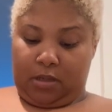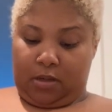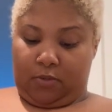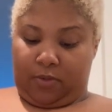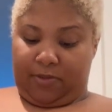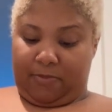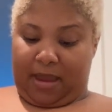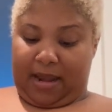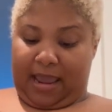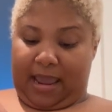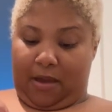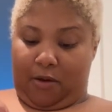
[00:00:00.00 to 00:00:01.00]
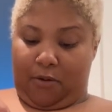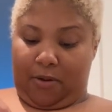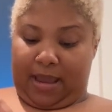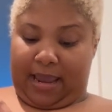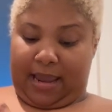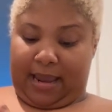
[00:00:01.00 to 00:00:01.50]
with my nail,
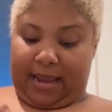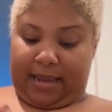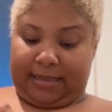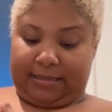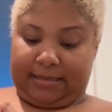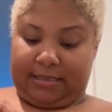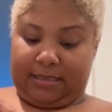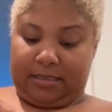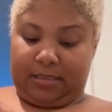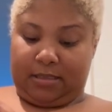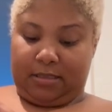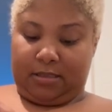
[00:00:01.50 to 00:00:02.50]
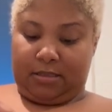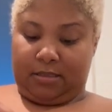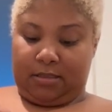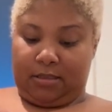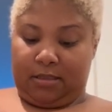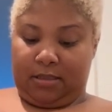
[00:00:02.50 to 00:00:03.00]
and
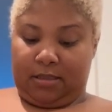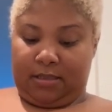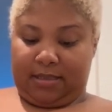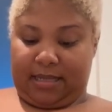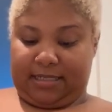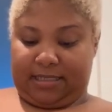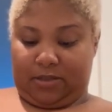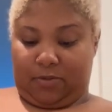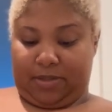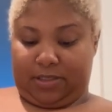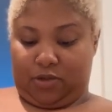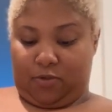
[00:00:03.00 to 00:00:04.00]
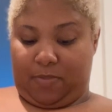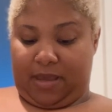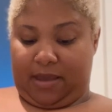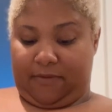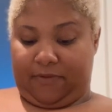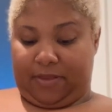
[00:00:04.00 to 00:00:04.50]
that's just gonna be too
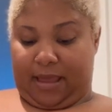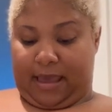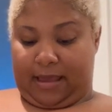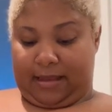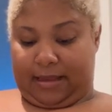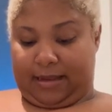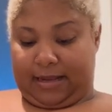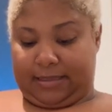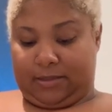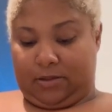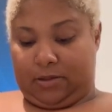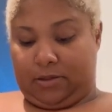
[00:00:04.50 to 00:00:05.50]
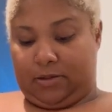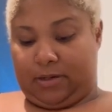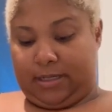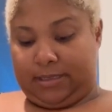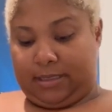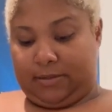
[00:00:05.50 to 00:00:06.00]
big for that. Like, that's gonna be
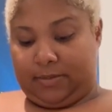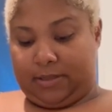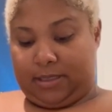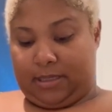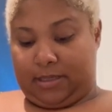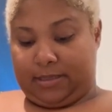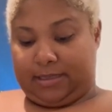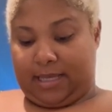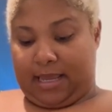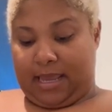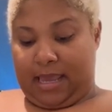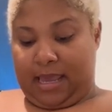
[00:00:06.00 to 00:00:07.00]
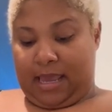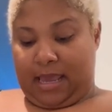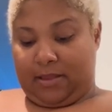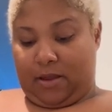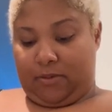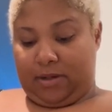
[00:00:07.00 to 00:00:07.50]
crazy. It's like,
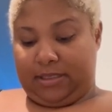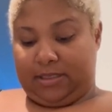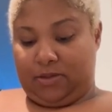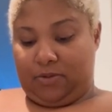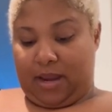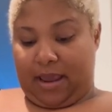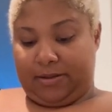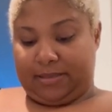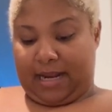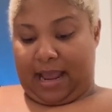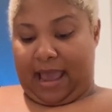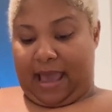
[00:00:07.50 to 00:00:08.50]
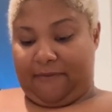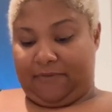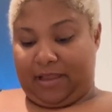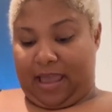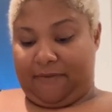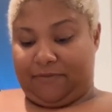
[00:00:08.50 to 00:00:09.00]
the only two nails that I have
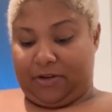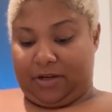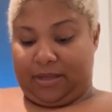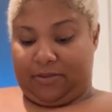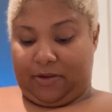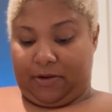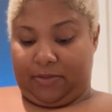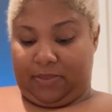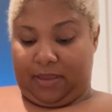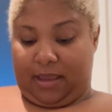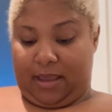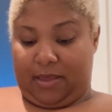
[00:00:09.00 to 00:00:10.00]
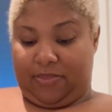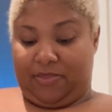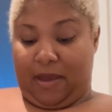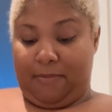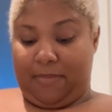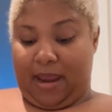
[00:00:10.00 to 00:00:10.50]
left are either the
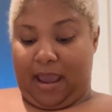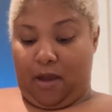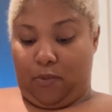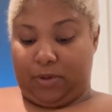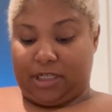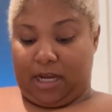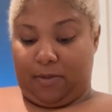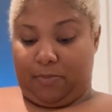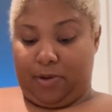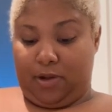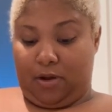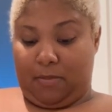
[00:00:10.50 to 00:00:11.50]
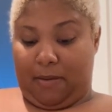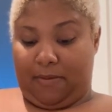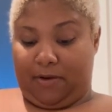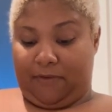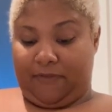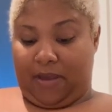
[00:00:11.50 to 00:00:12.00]
thumbnail, which I can put on my
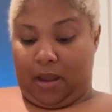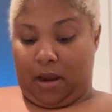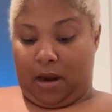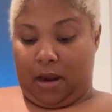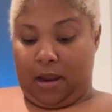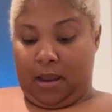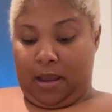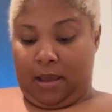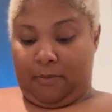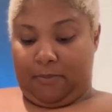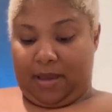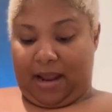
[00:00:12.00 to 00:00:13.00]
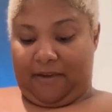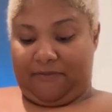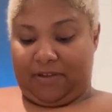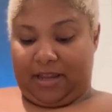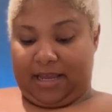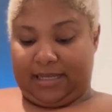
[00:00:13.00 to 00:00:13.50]
middle finger, but I
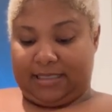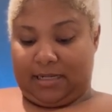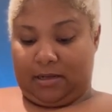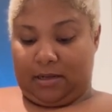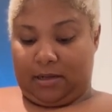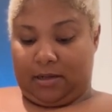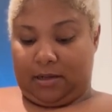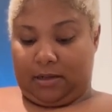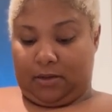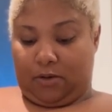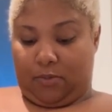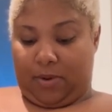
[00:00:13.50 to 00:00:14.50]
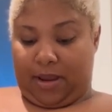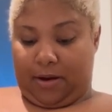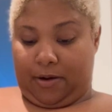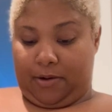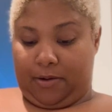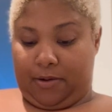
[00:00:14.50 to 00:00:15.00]
feel like it's gonna look a little
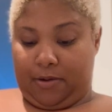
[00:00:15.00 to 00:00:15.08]
weird.